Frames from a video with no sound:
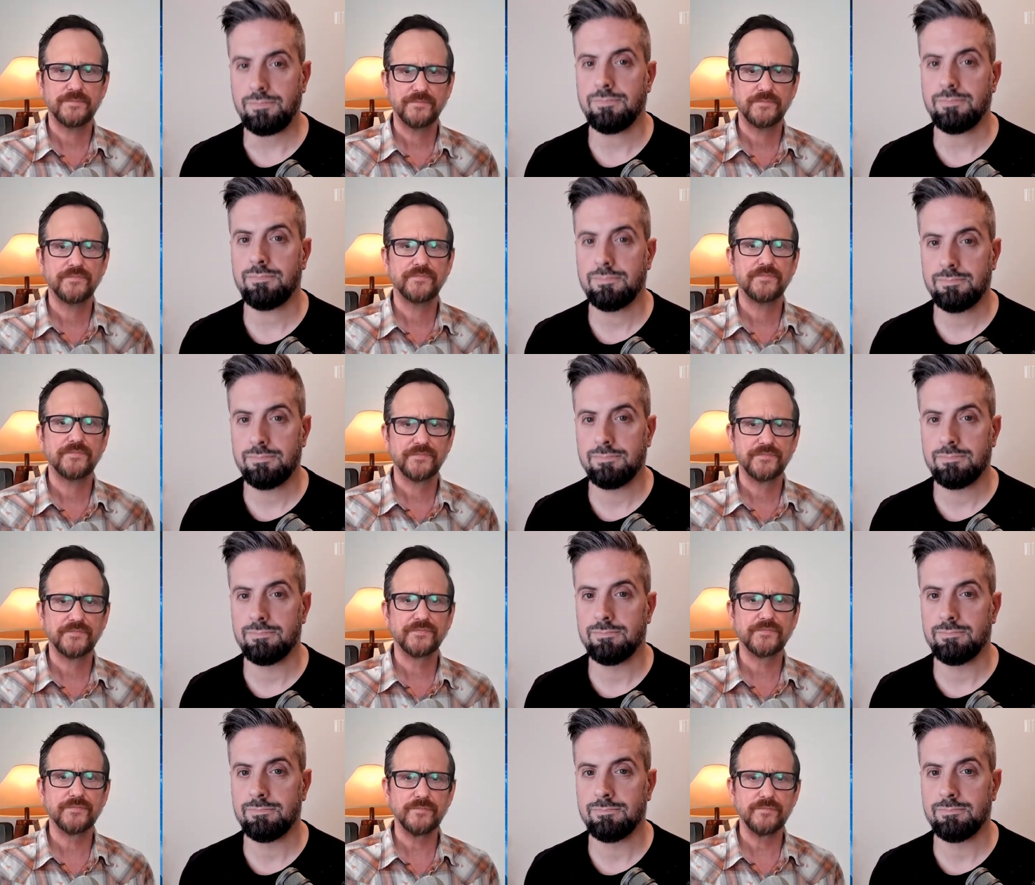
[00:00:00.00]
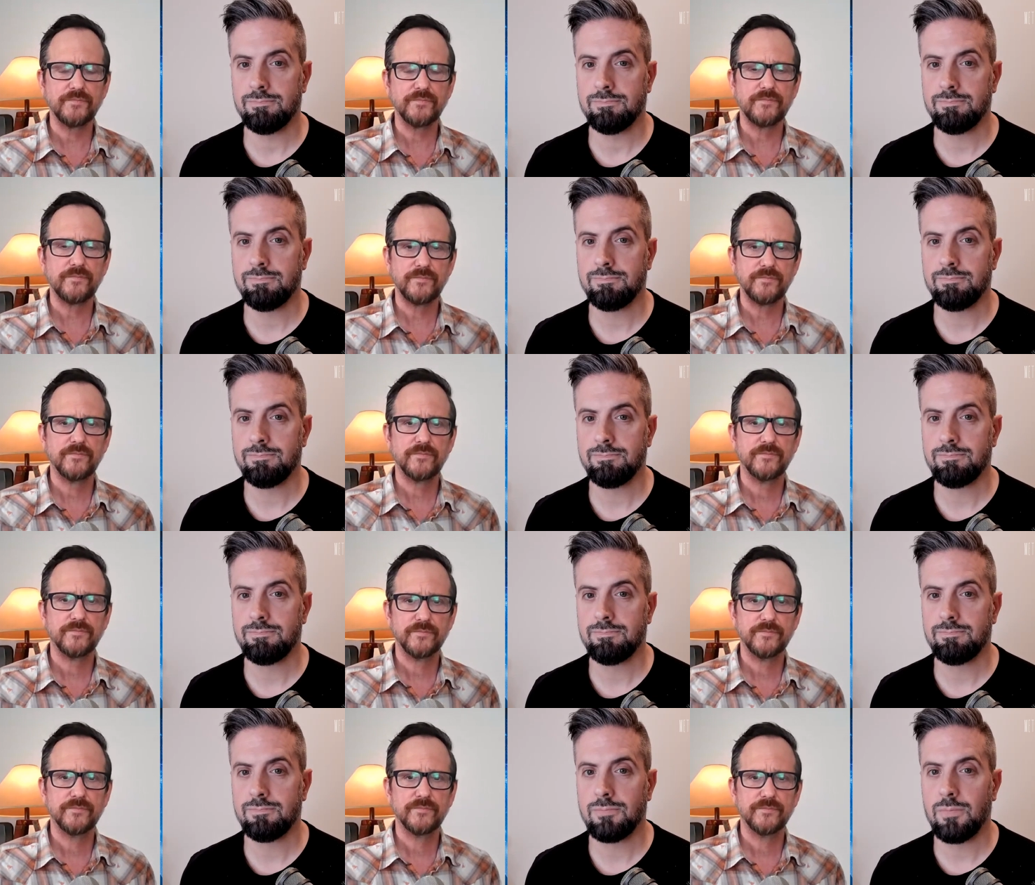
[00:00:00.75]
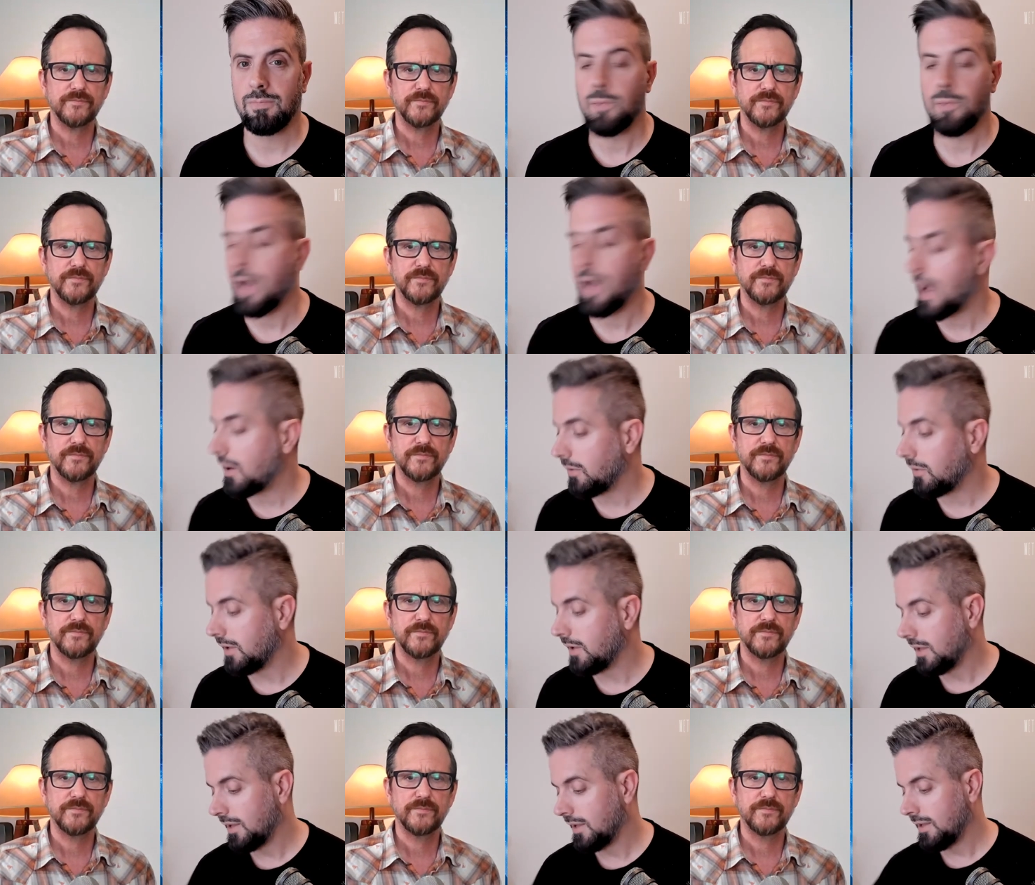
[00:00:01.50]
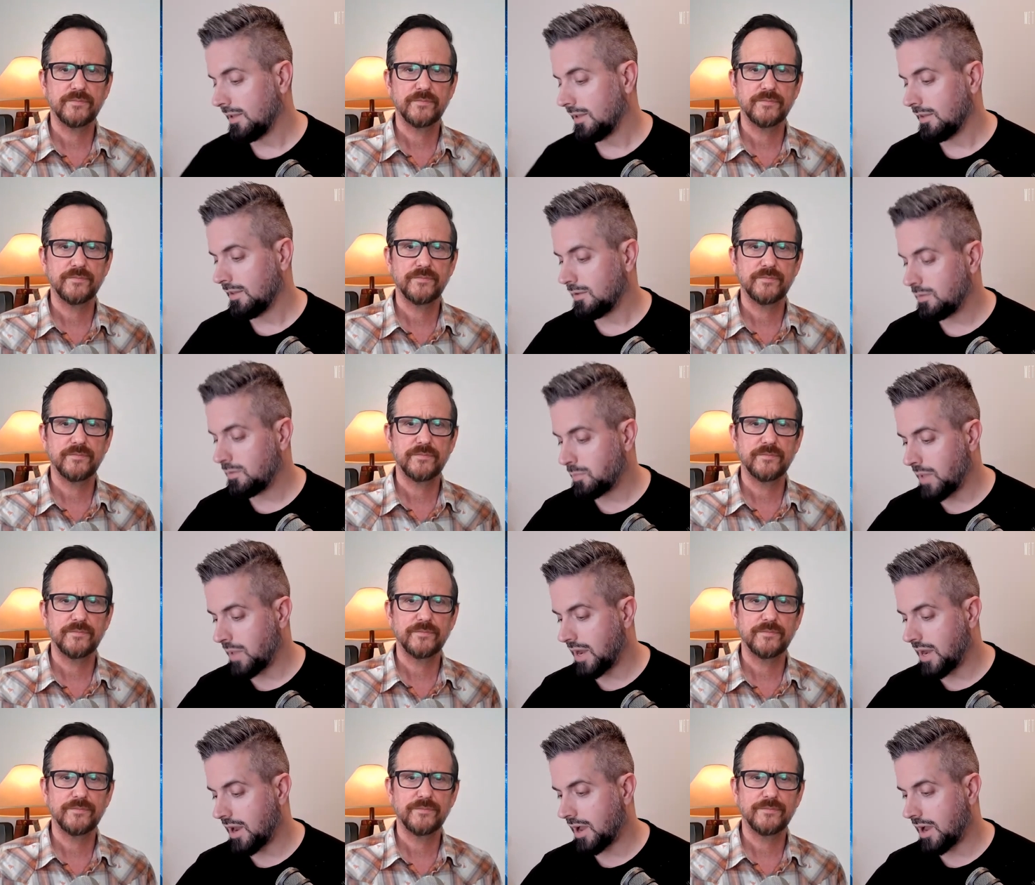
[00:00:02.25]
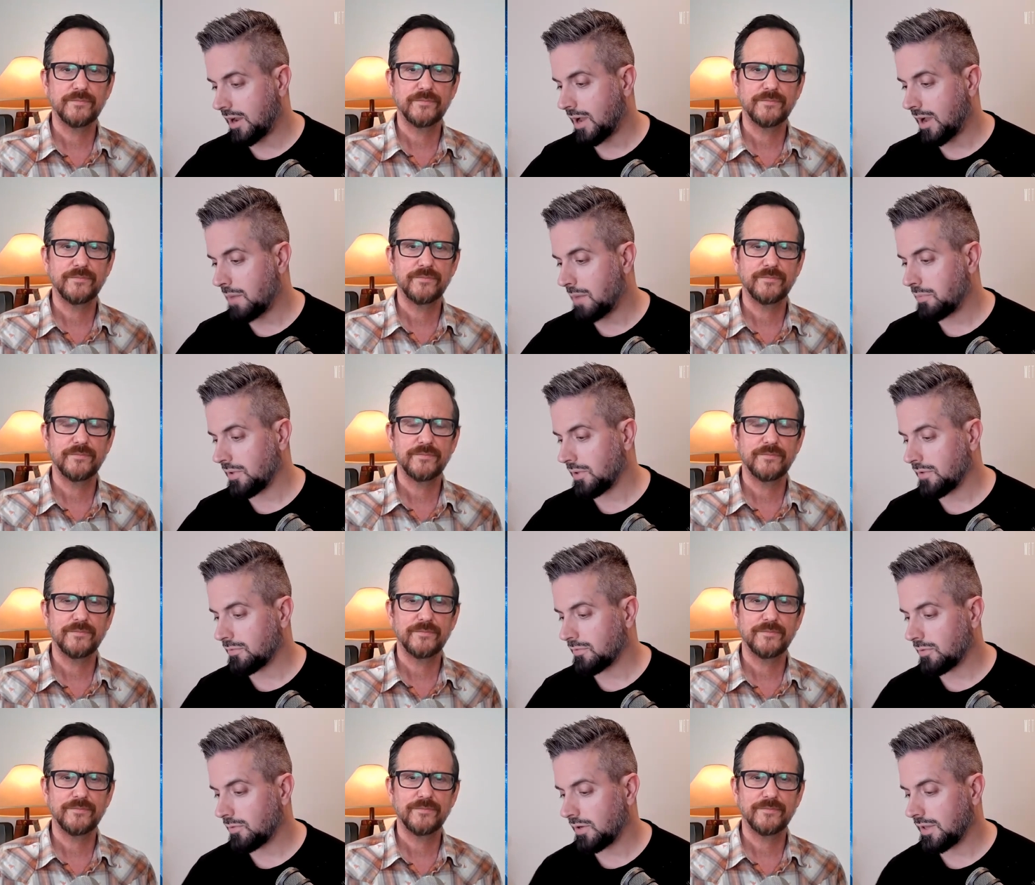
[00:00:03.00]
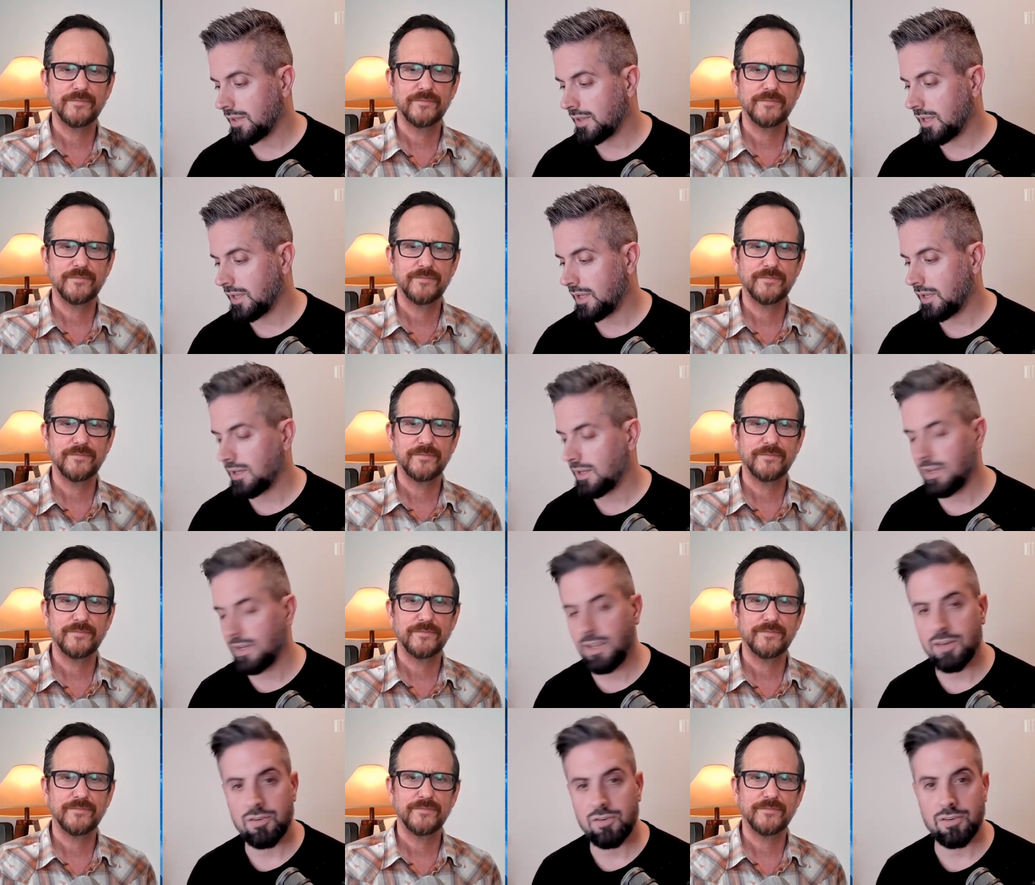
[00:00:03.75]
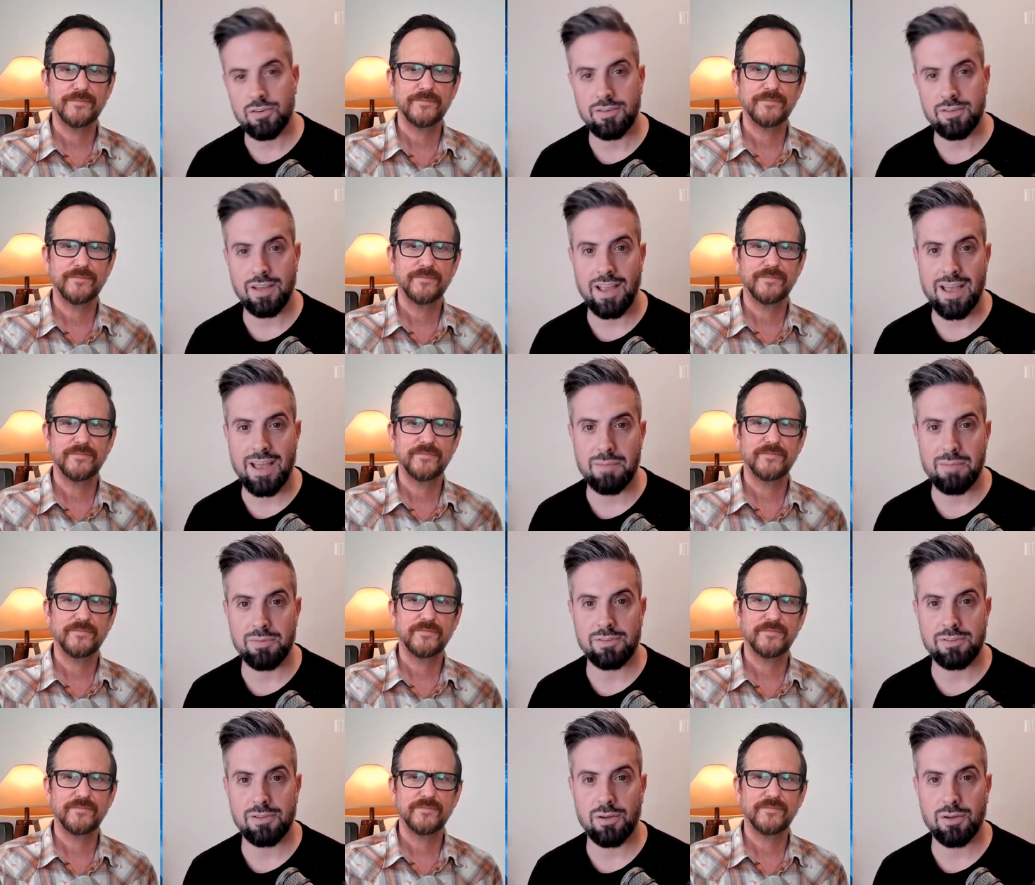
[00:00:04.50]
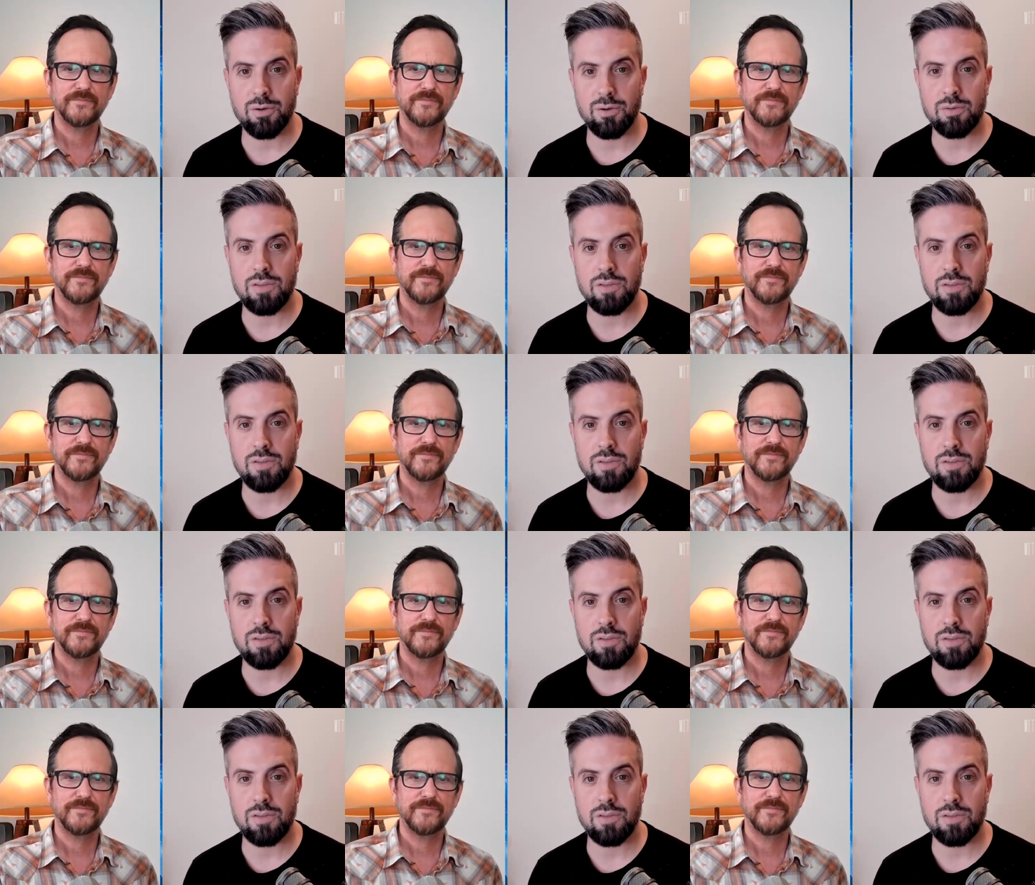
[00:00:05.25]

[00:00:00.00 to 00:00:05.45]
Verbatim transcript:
Speaker 1: Mm. Wow. This has been a couple of really interesting episodes.